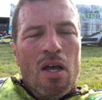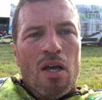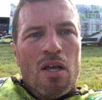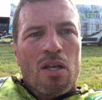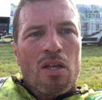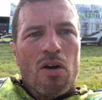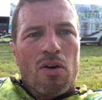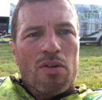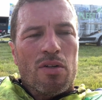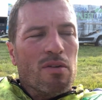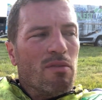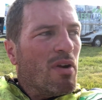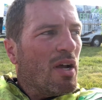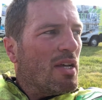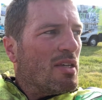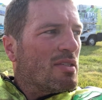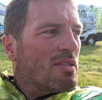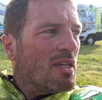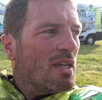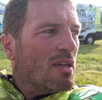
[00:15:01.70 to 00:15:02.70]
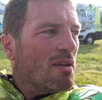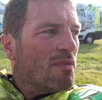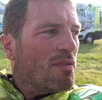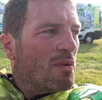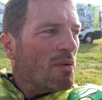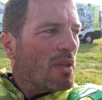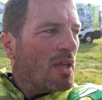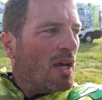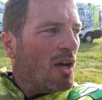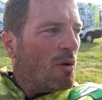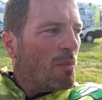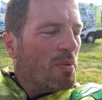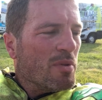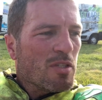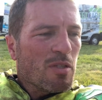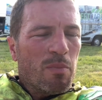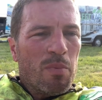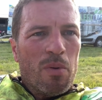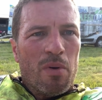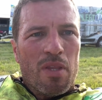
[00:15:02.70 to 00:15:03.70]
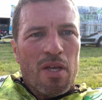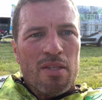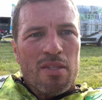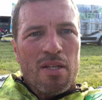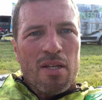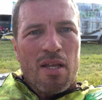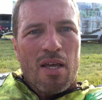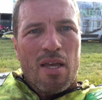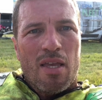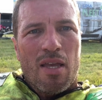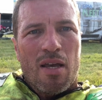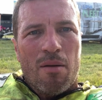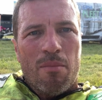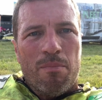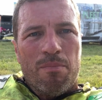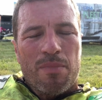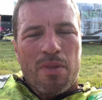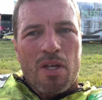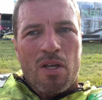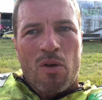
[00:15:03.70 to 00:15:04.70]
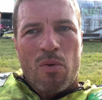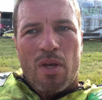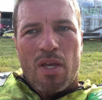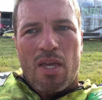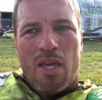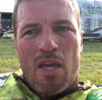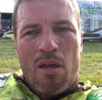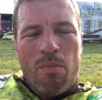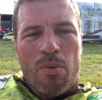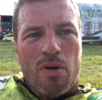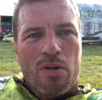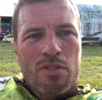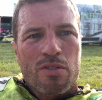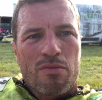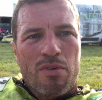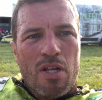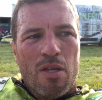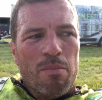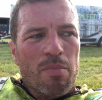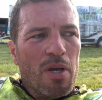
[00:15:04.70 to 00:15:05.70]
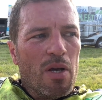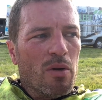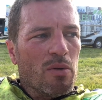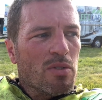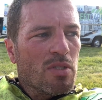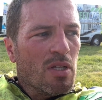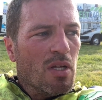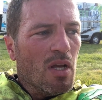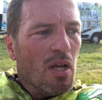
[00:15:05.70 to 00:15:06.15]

Godden Racing for all their help and support. They did a quick gearbox rebuild